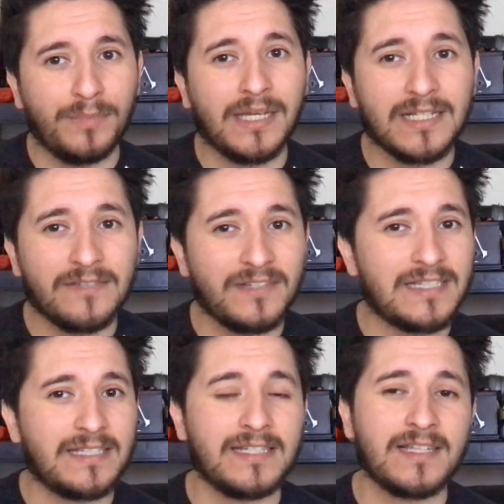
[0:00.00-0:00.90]
because of
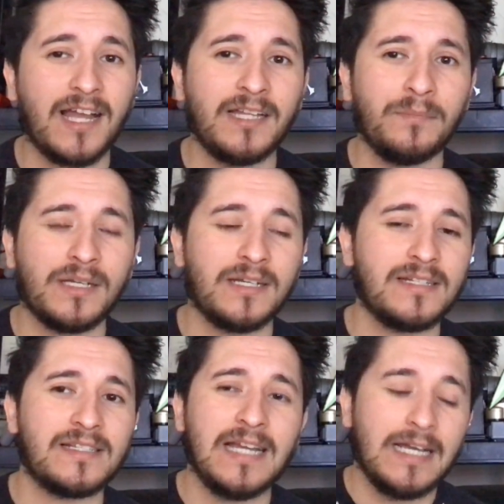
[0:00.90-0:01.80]
its design and
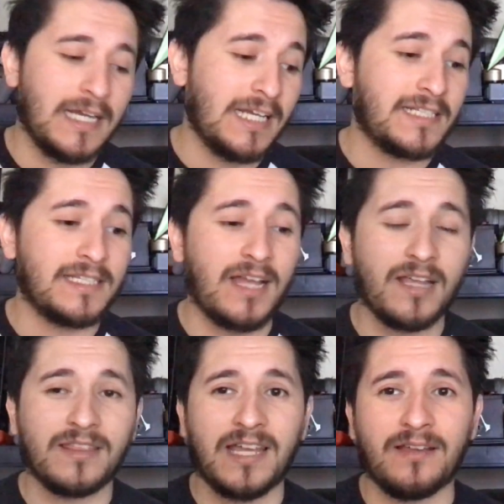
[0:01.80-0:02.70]
because it's
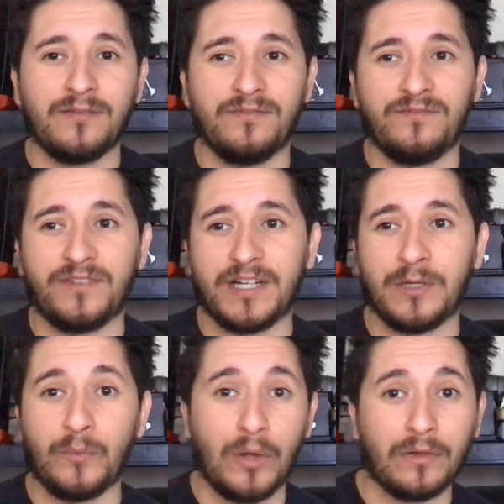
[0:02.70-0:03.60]
not that
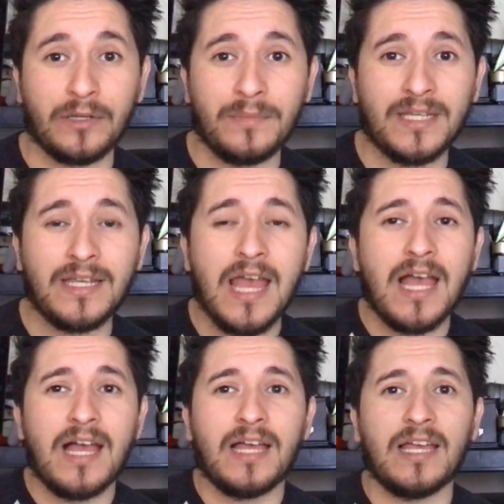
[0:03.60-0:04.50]
very welcoming,
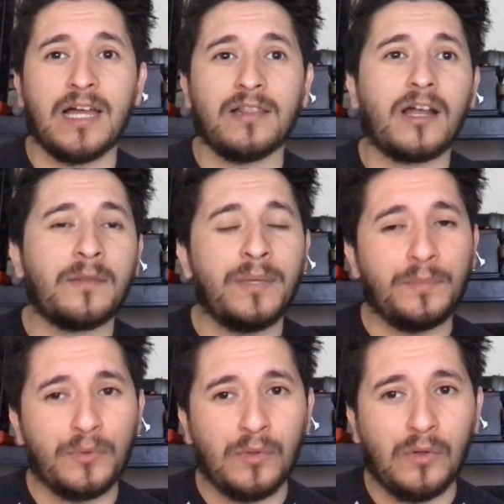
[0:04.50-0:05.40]
a lot of
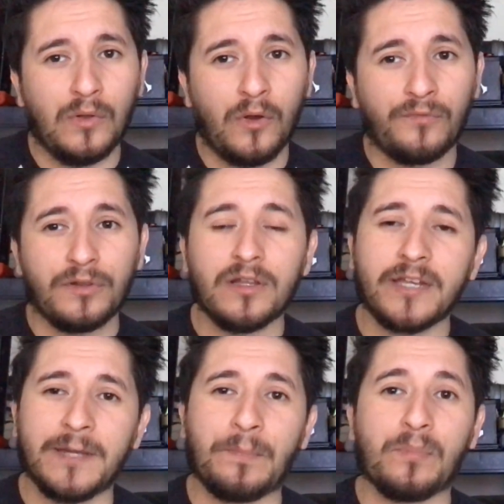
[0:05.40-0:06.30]
people
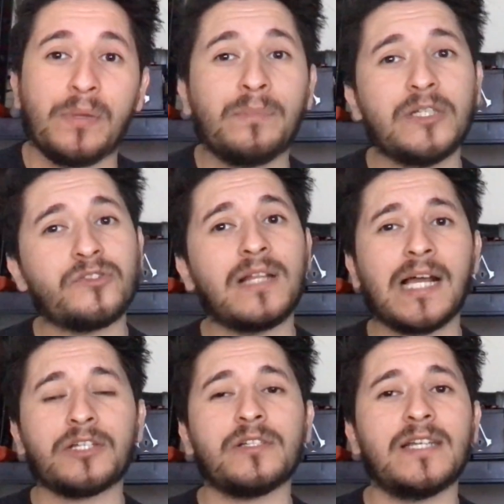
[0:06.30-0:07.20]
overlook him. But
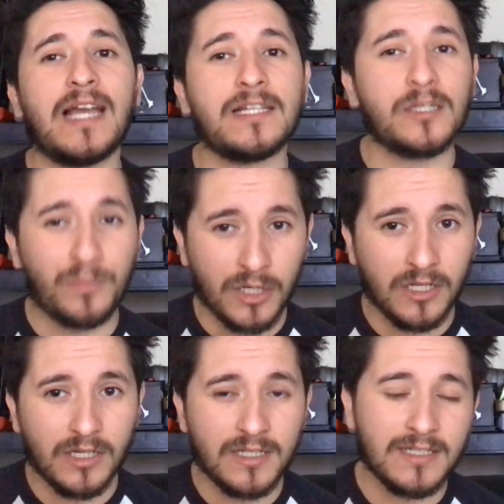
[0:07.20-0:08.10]
Beedrill actually has a
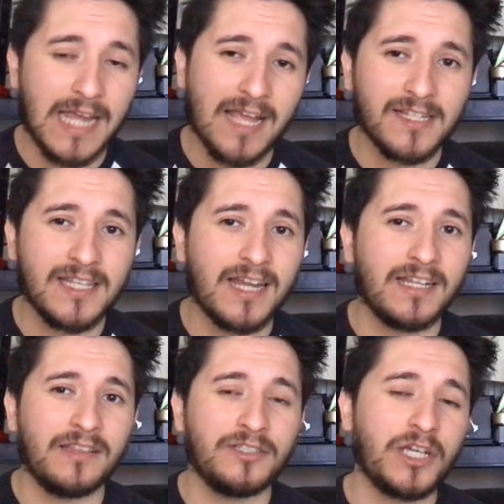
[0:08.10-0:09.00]
pretty good attack
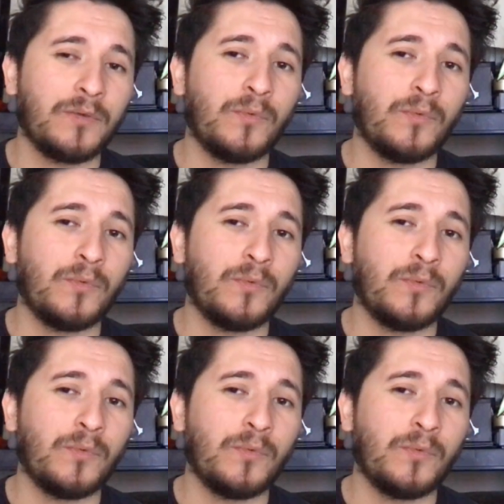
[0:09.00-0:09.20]
stat in